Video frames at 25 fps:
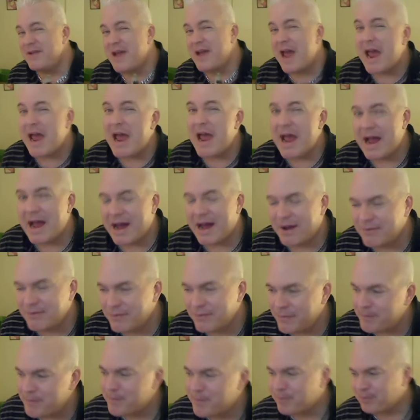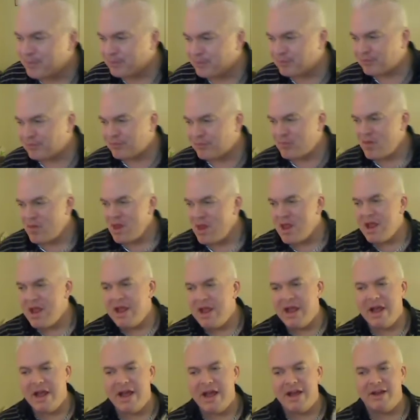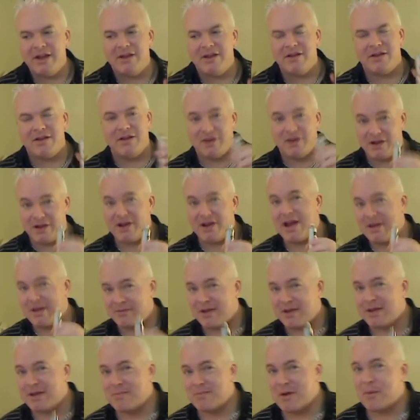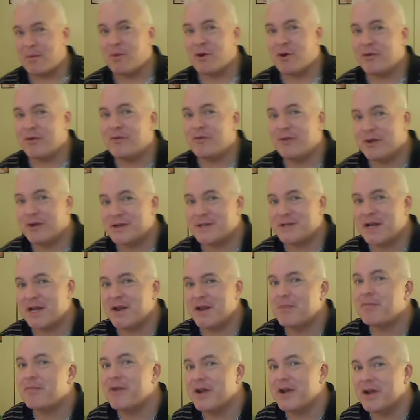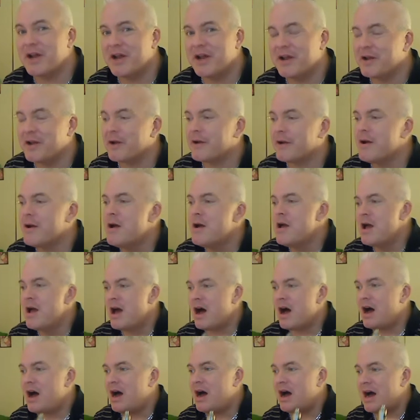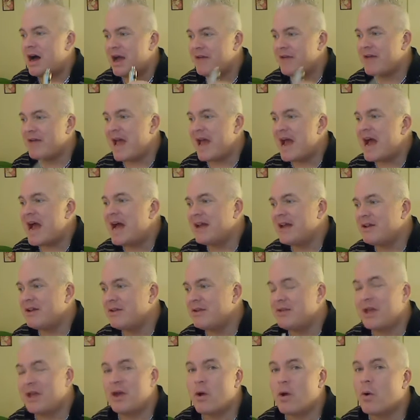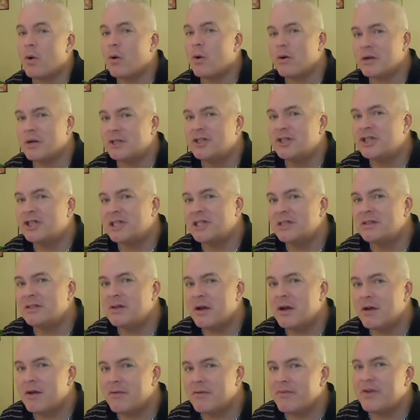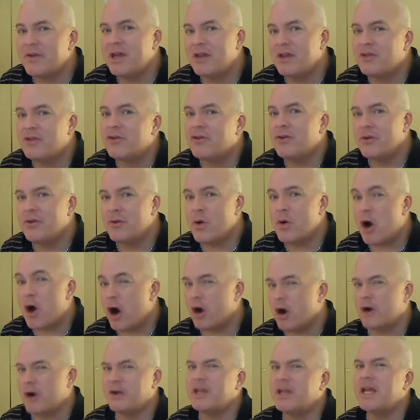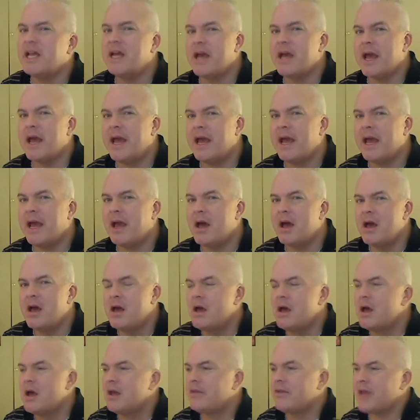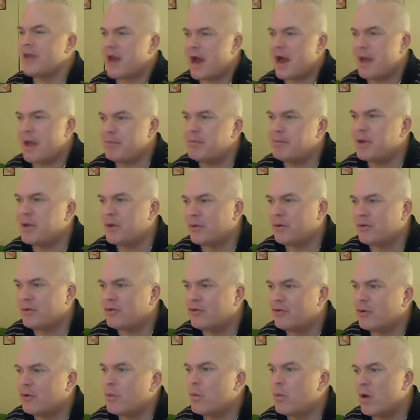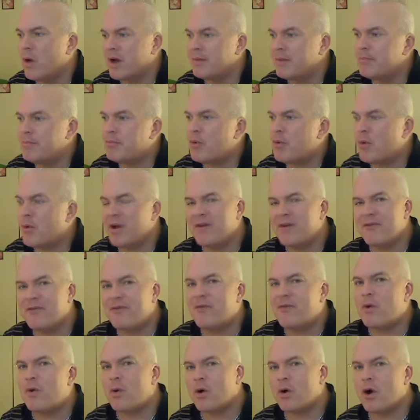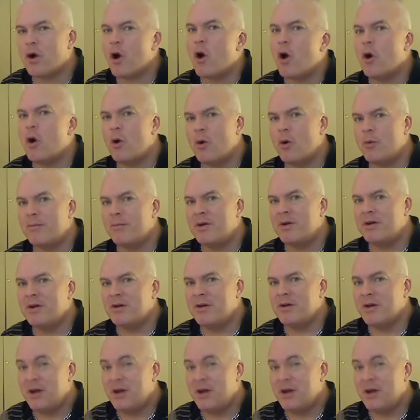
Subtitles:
have, and you can have to take my word for it because I didn't bring it in here, I've had the Origin V2 RDA that I built to 1.4 ohm